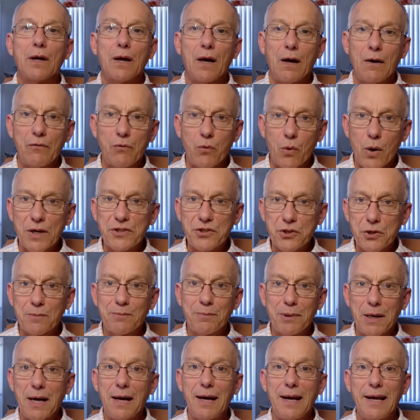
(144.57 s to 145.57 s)
of what you're
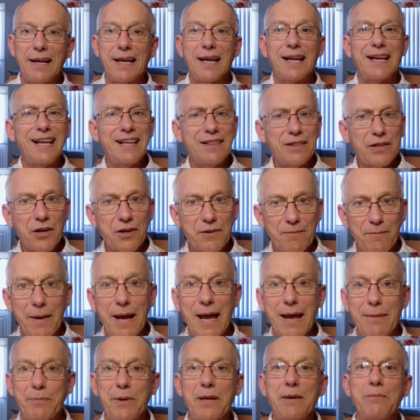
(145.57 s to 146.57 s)
buying. And in that
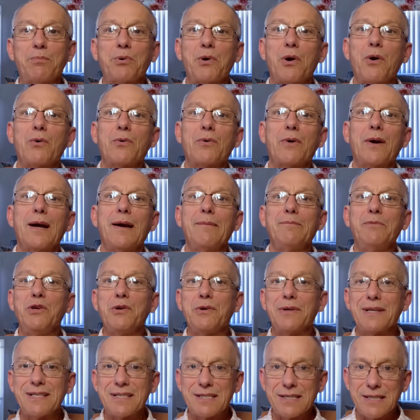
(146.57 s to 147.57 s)
mapping program,
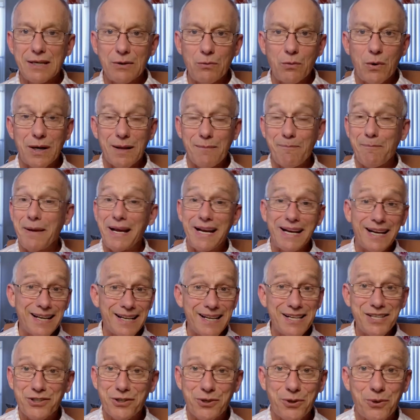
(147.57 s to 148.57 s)
you can see what
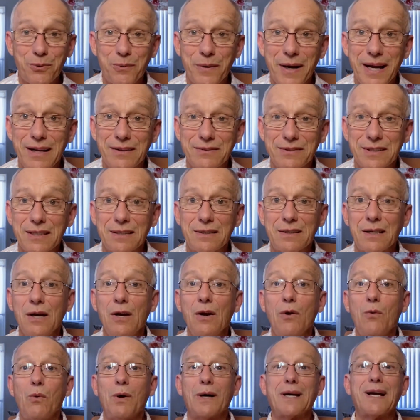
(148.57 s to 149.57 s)
amenities are around it,
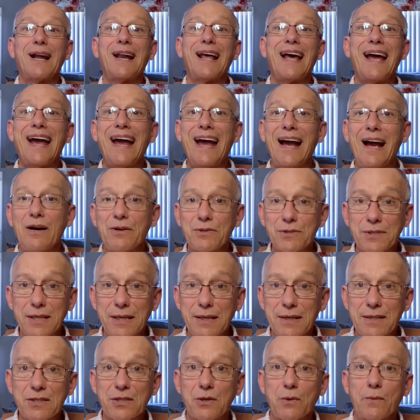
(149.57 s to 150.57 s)
what kind of
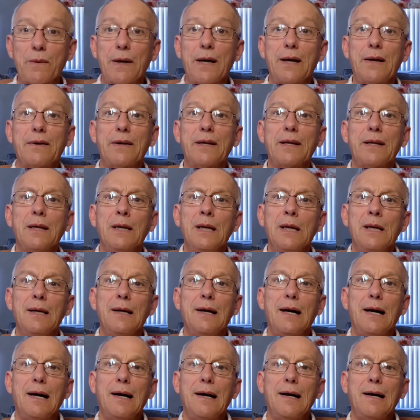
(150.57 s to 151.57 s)
housing is around it.
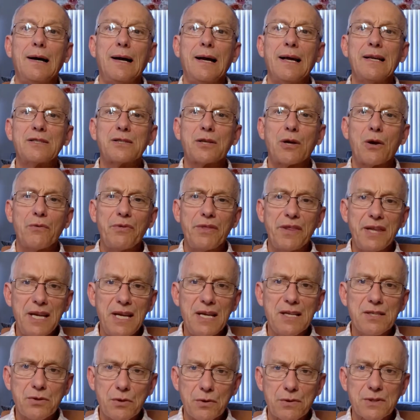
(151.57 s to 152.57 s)
And so
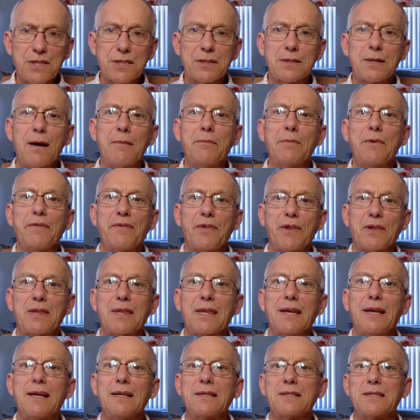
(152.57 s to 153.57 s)
these are some of the
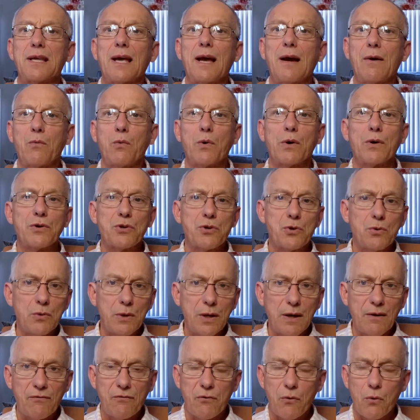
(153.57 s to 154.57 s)
things that we're
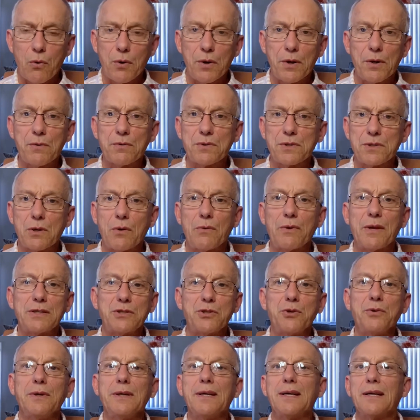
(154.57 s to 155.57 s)
doing for you so
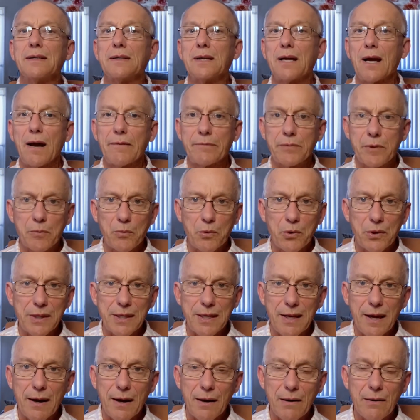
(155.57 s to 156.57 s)
that you can get comfortable with
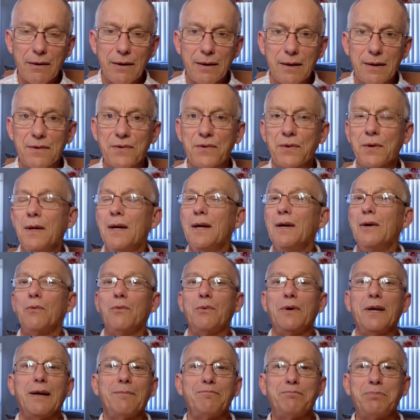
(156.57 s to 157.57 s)
the areas.
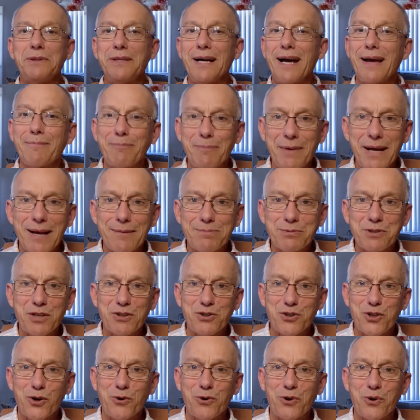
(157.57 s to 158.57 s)
We have plat maps
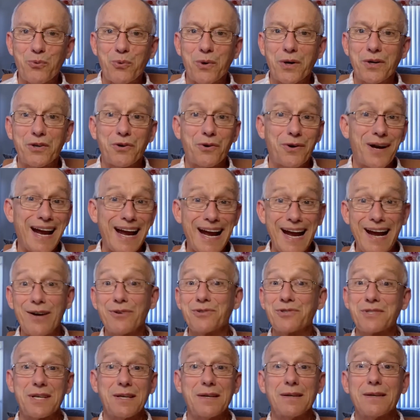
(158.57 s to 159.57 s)
that show you where your
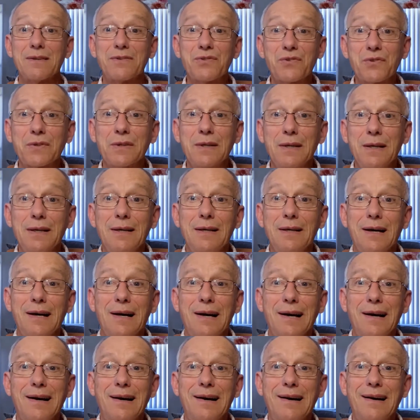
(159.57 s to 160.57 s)
house is.
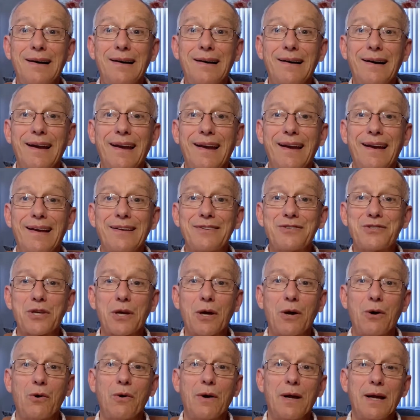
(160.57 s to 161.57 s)
And
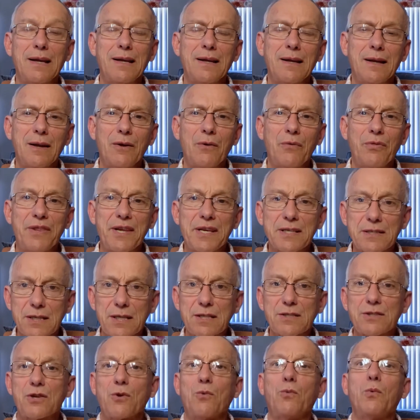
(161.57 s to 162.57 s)
so, you know, this
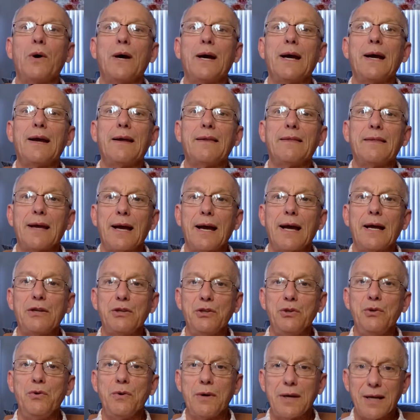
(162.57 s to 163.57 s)
is the way
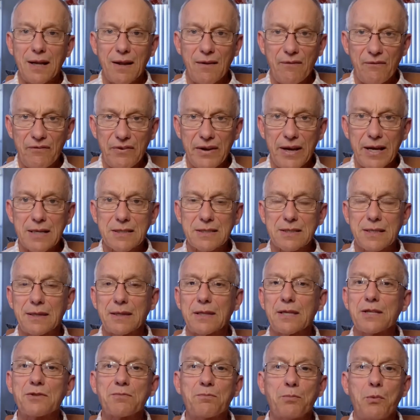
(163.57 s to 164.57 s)
that you can invest
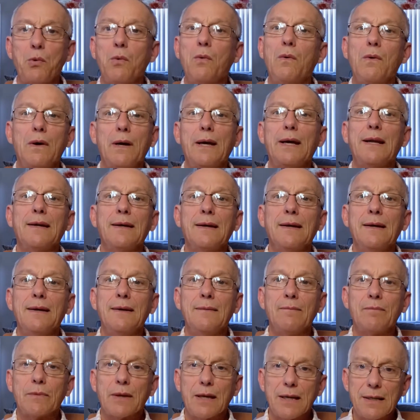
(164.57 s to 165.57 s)
at this point
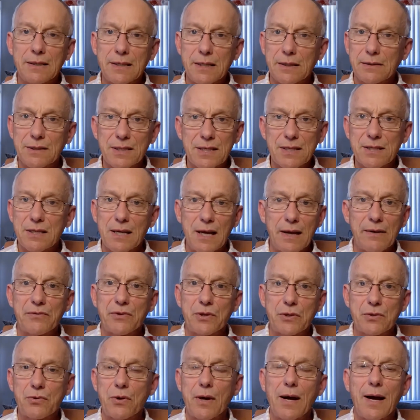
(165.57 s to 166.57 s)
until it's safe
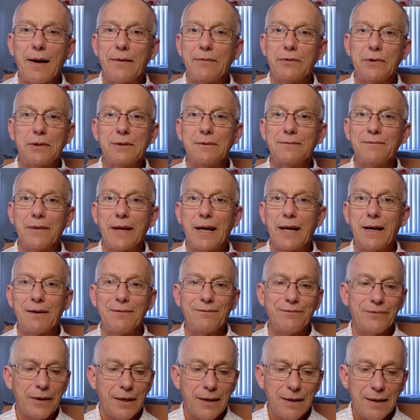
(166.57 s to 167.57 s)
to travel.
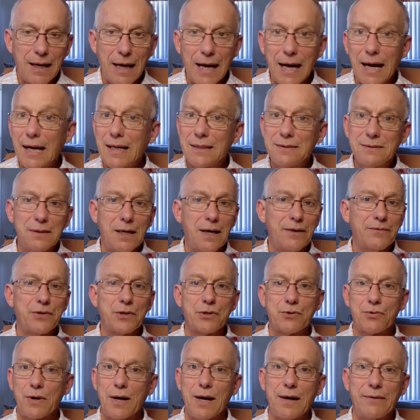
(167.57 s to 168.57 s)
Now, I love
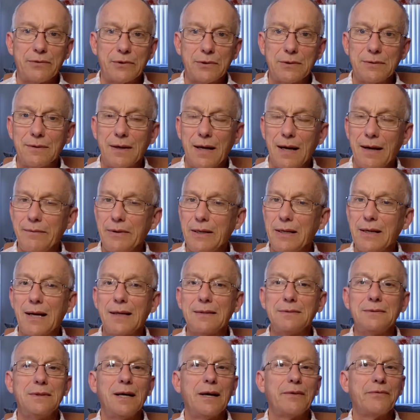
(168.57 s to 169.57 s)
to travel. I mean,
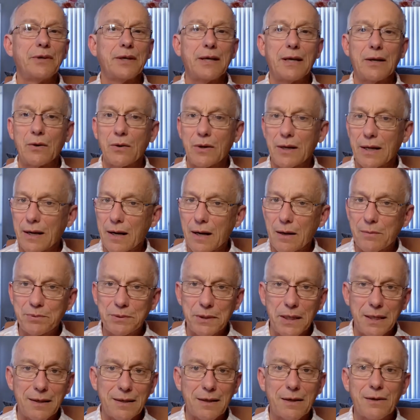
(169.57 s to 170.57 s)
I love to get on an
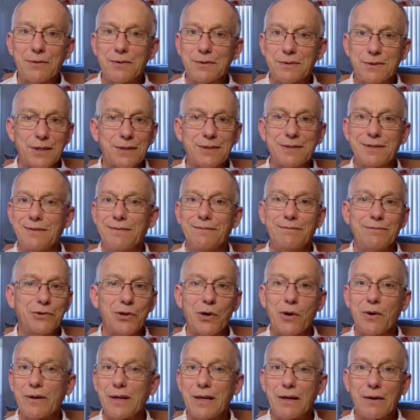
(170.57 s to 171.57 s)
airplane and go just
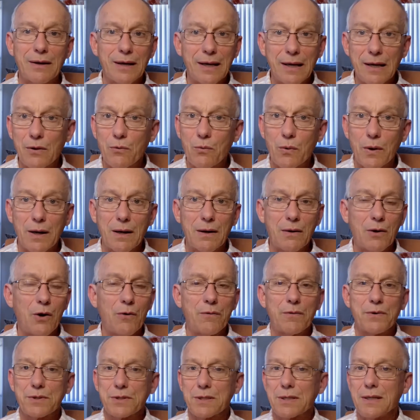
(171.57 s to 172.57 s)
darn near anywhere,
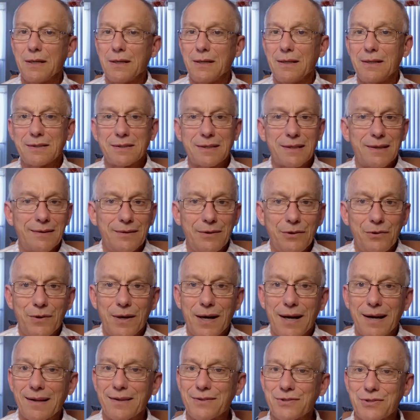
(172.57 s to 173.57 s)
overseas, in the
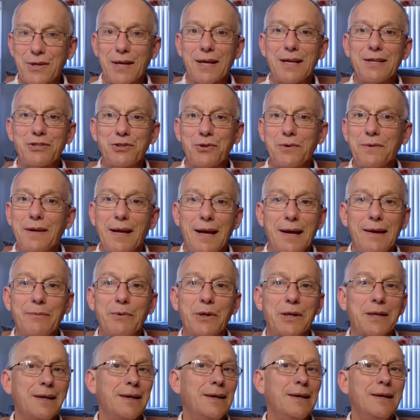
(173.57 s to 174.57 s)
United States, you name
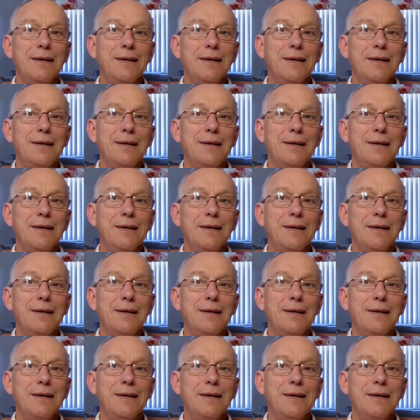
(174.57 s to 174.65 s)
it.